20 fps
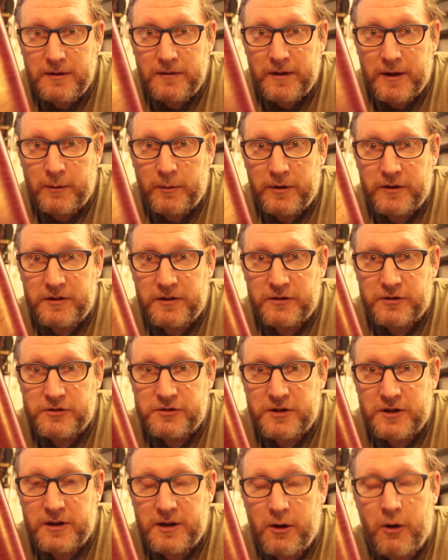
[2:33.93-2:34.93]
Anybody's
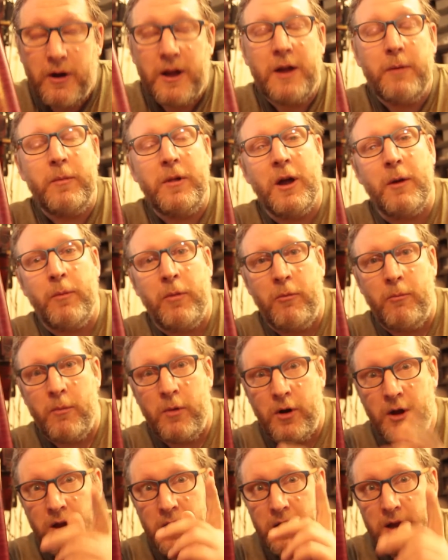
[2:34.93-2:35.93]
interested, you've got to hit me up on
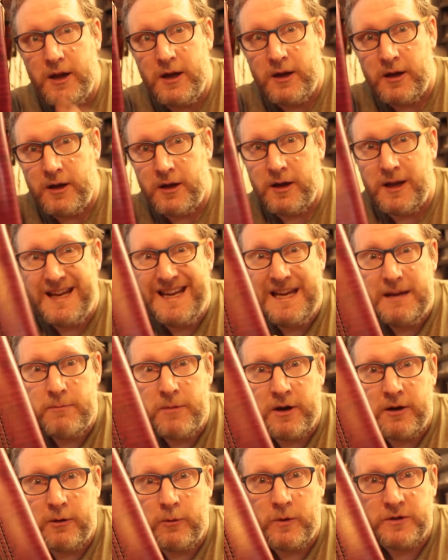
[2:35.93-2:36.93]
my
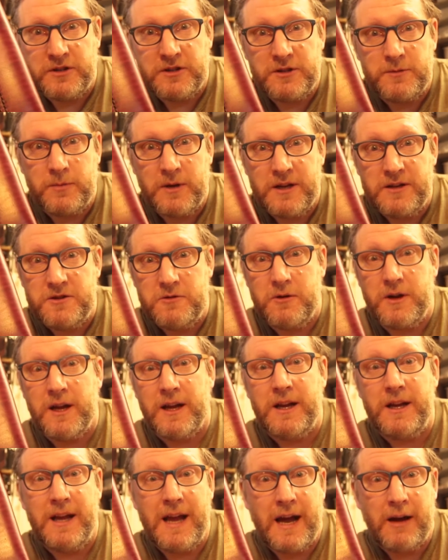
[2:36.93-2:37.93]
email,
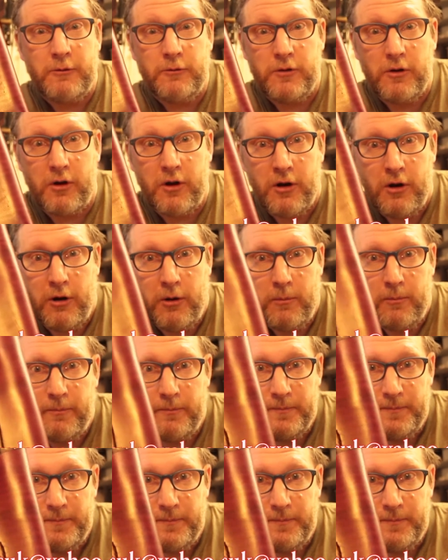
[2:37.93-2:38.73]
wessexbladesuk@yahoo.com.